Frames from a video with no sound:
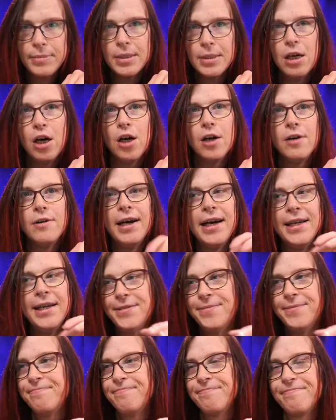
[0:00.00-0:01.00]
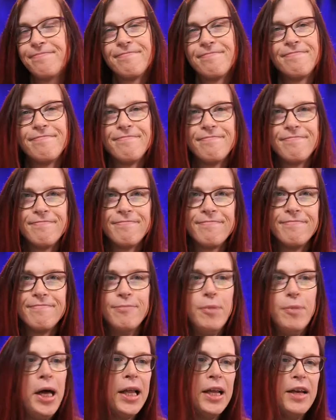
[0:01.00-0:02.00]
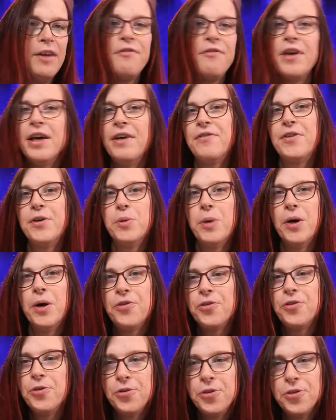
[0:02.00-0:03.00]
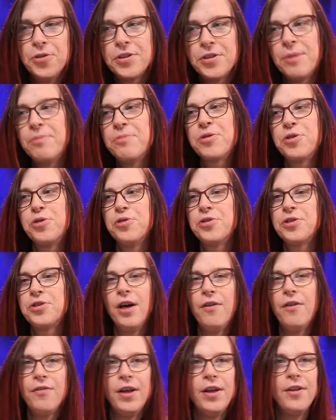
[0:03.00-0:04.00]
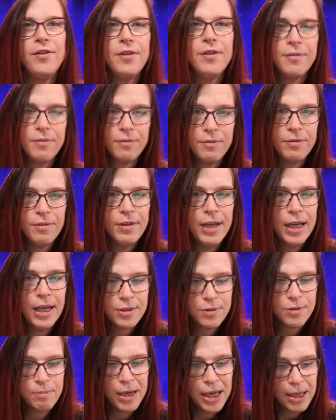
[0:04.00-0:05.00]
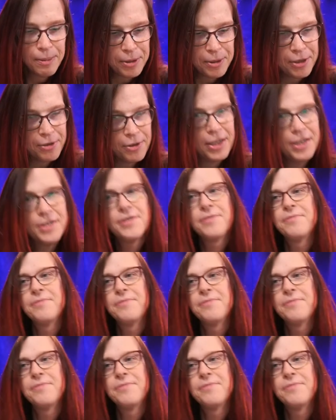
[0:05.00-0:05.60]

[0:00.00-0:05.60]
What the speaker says: All right. Well, if you want to do some cool stuff, then that's my IP address.